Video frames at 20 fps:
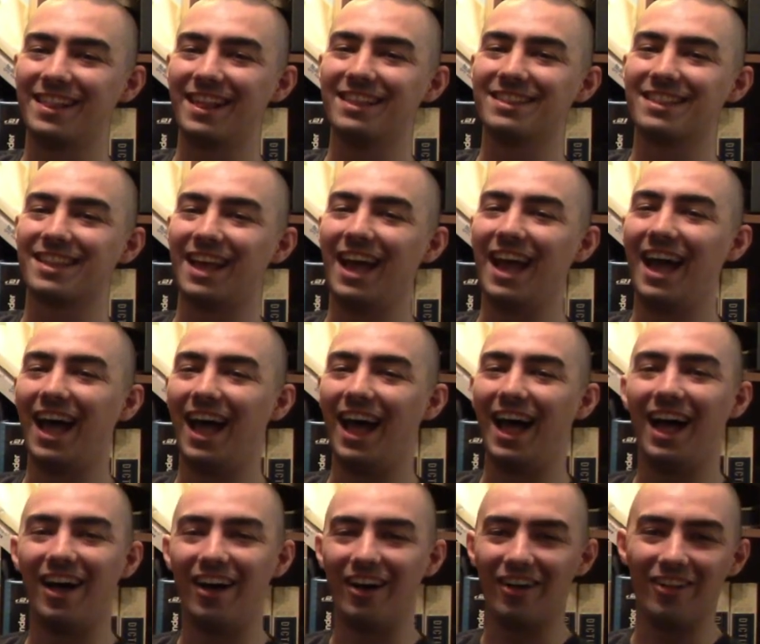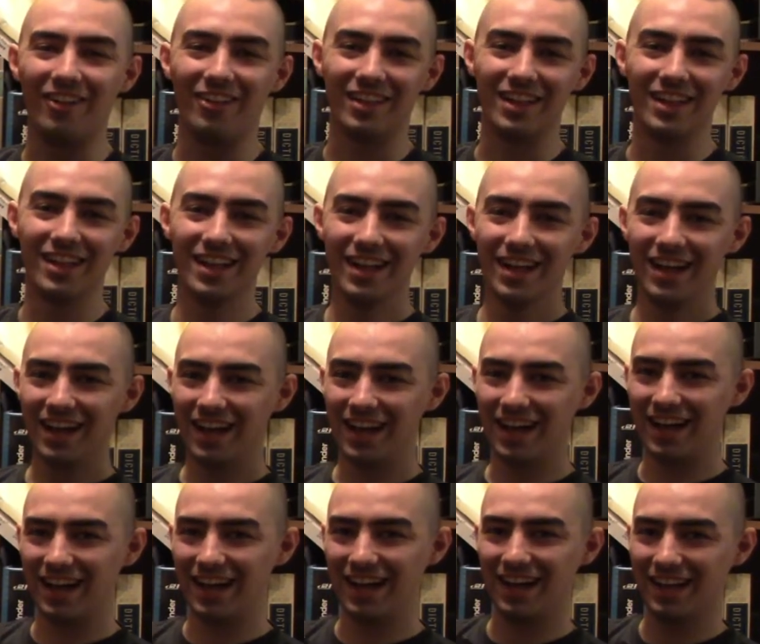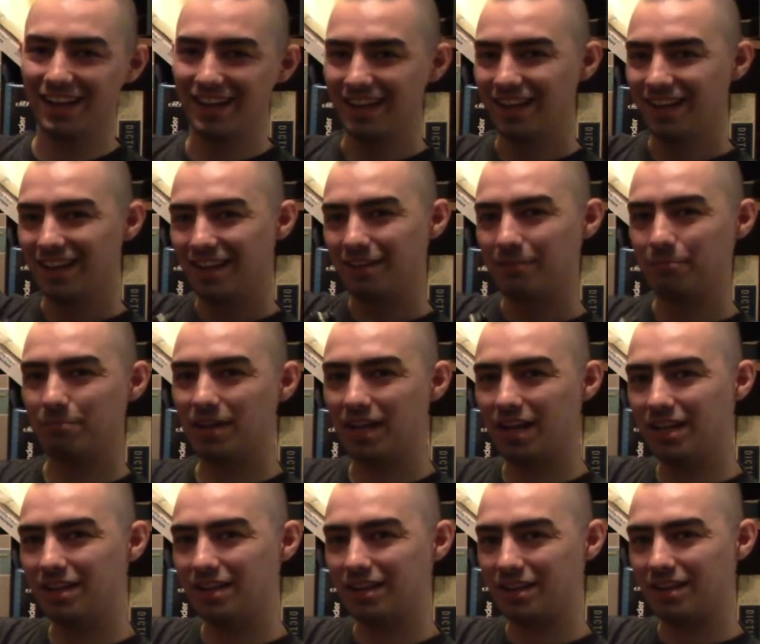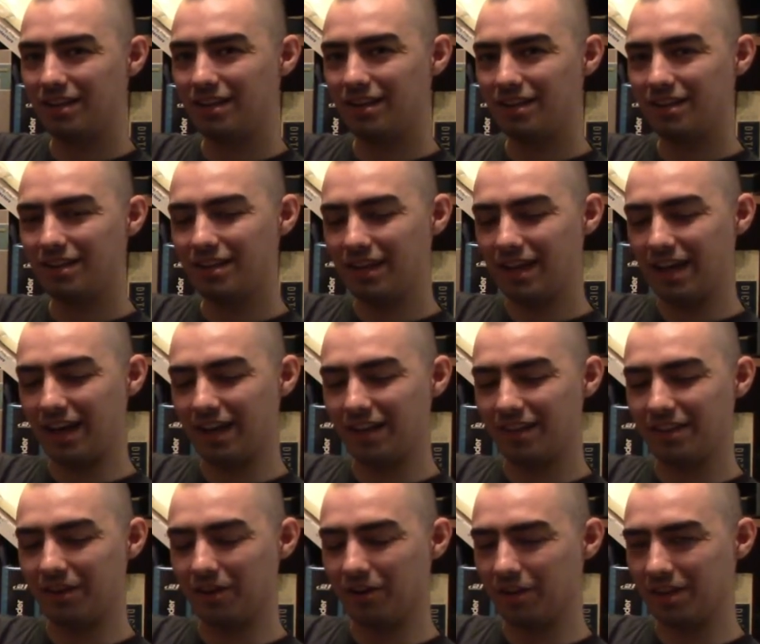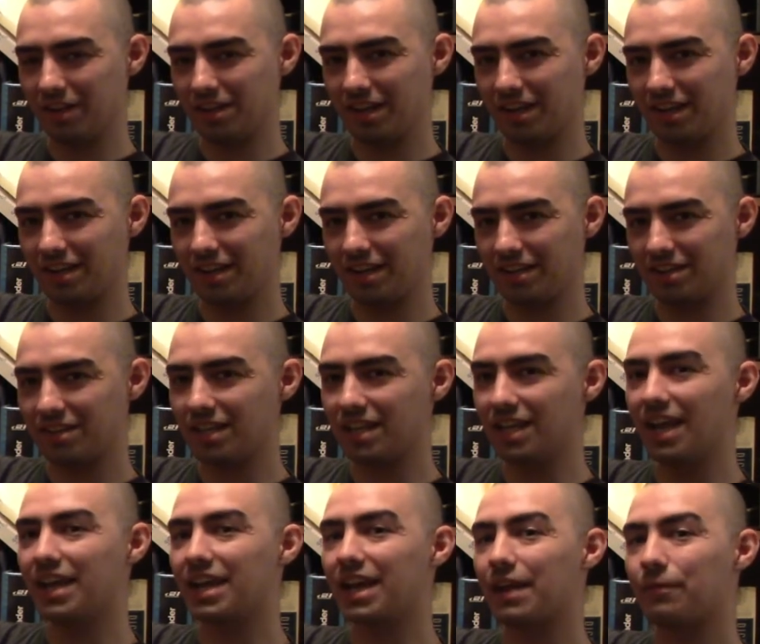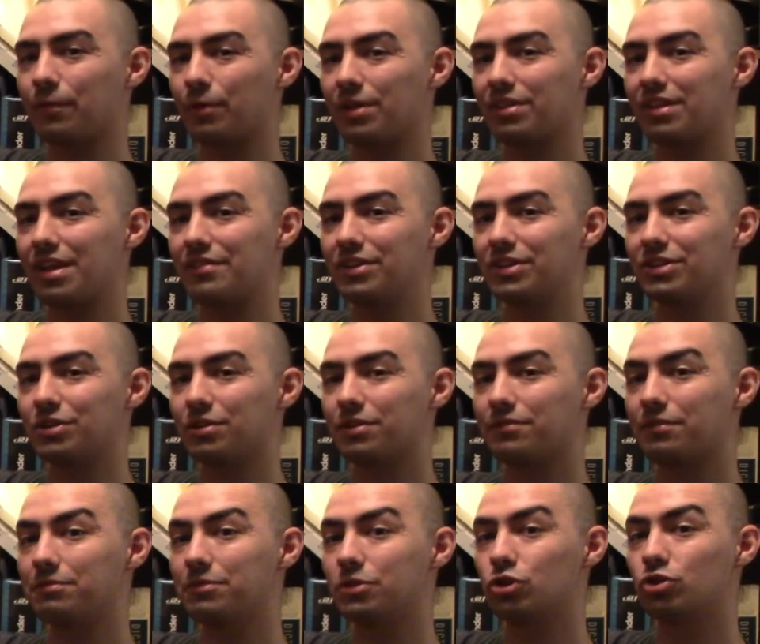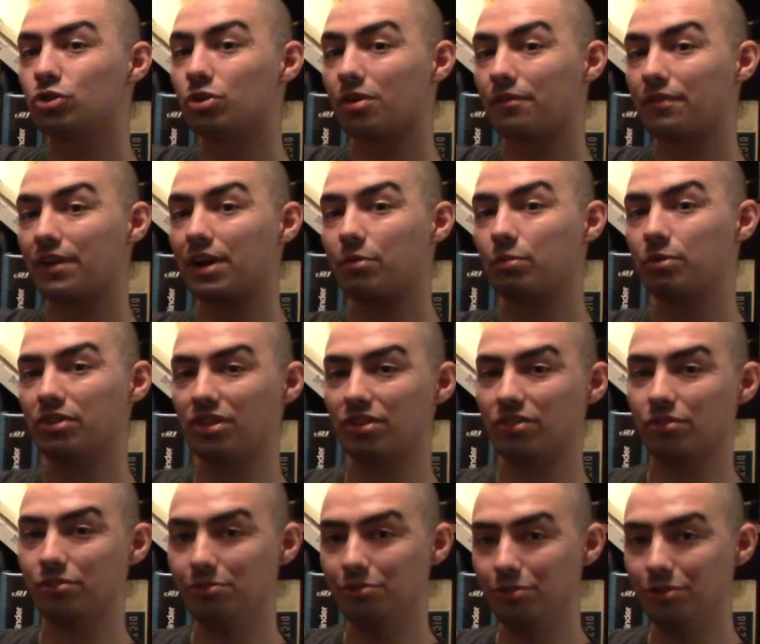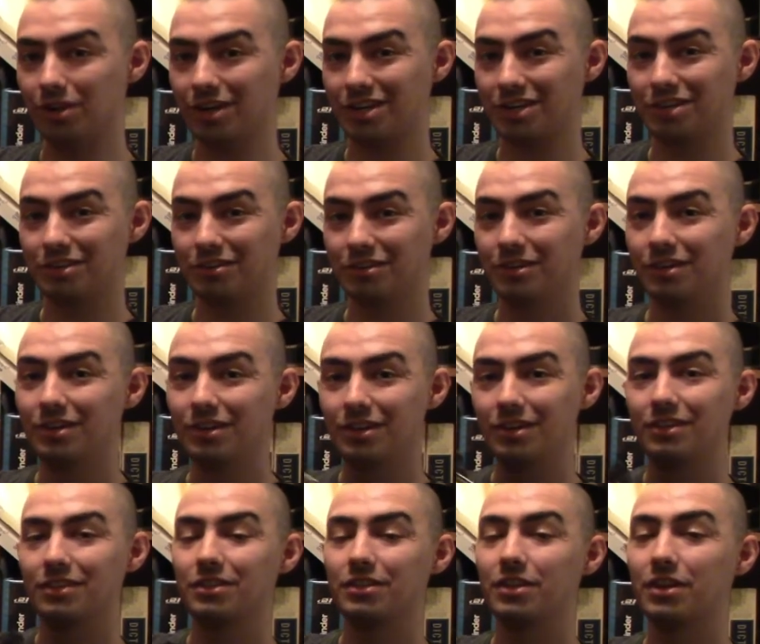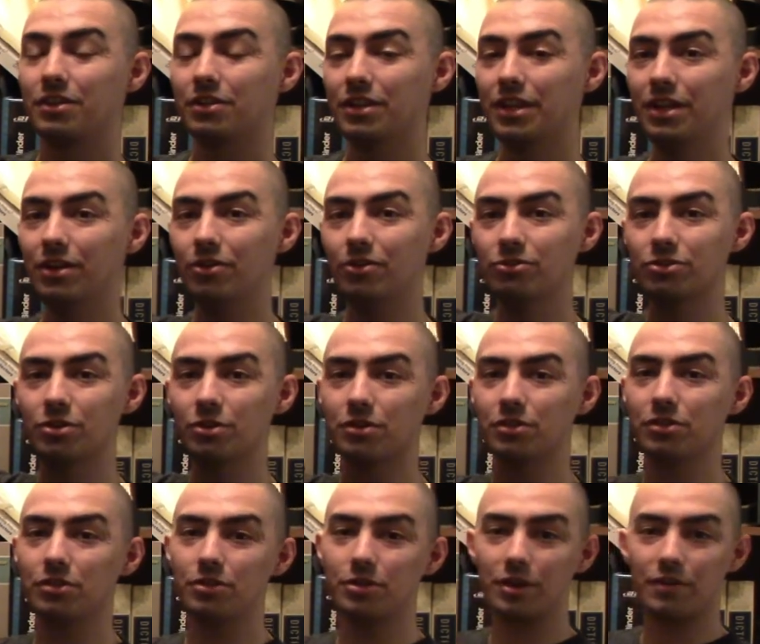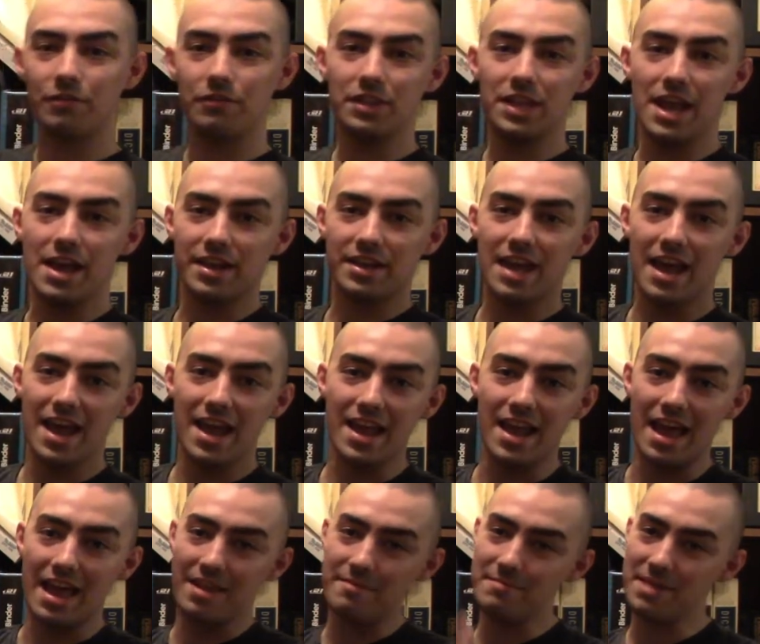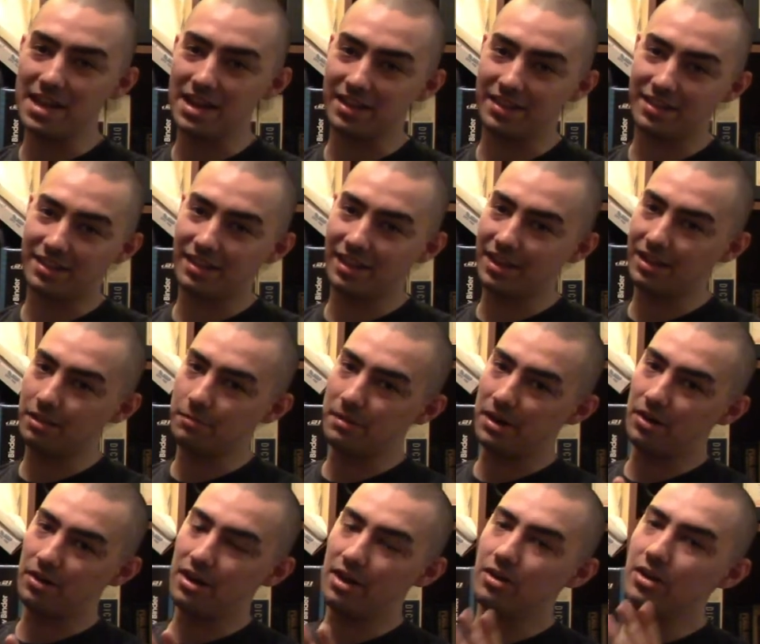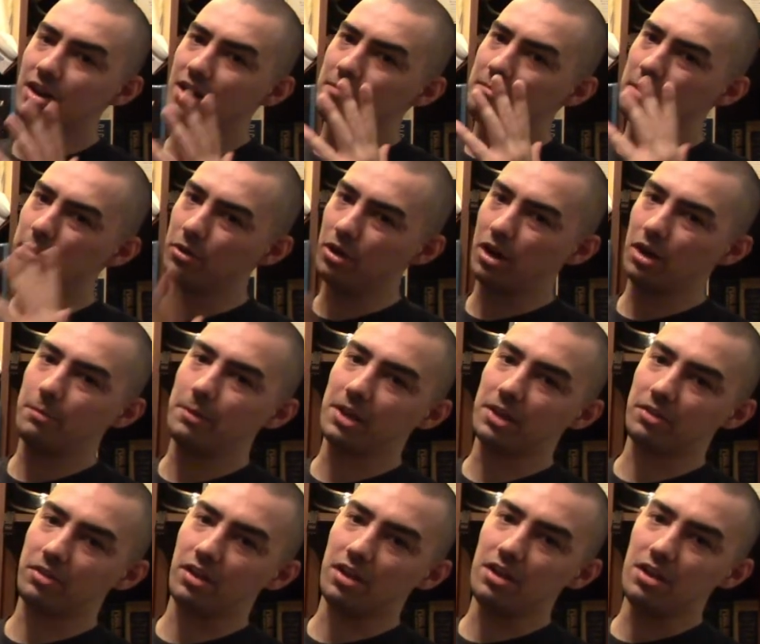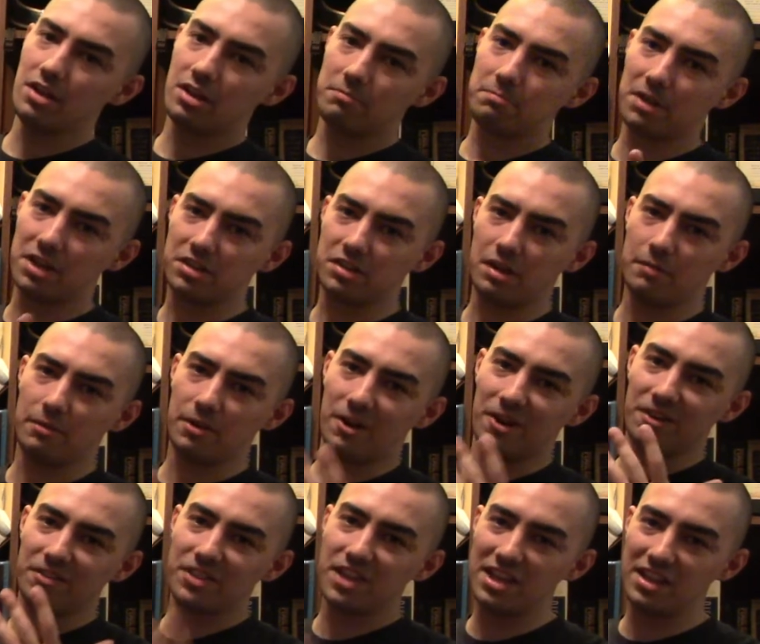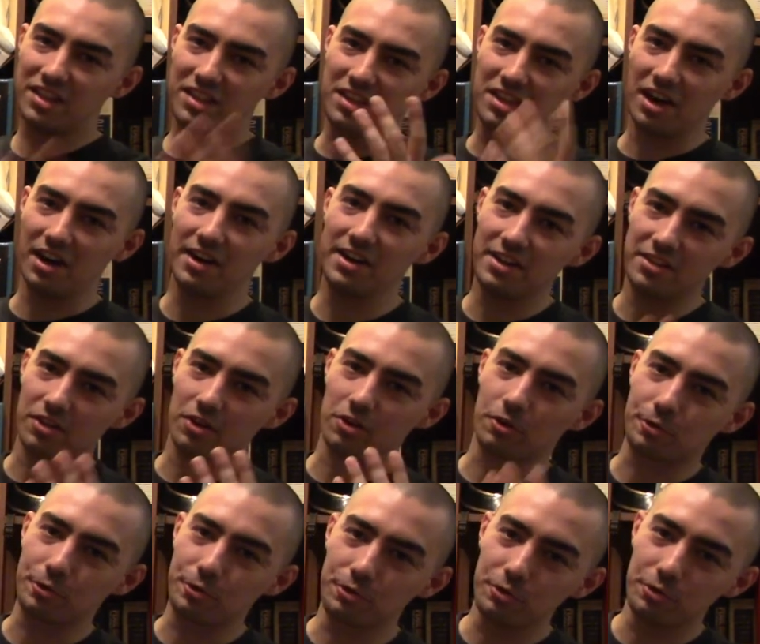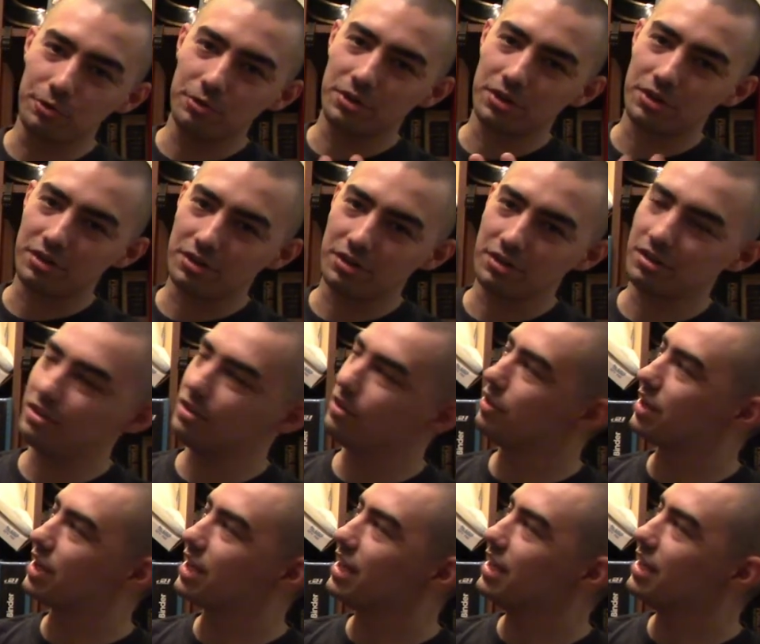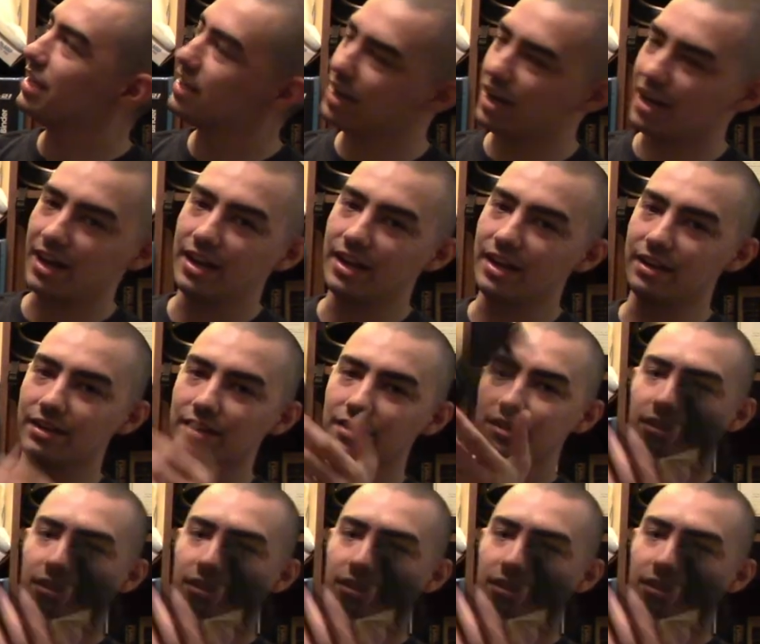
as hell. But yeah, the only thing that the AK-47 took from the Stungerberg was its look. The Galil took the look from the AK and made it slightly better. Now, people automatically say, but Templar, this gun is a crude looking gun.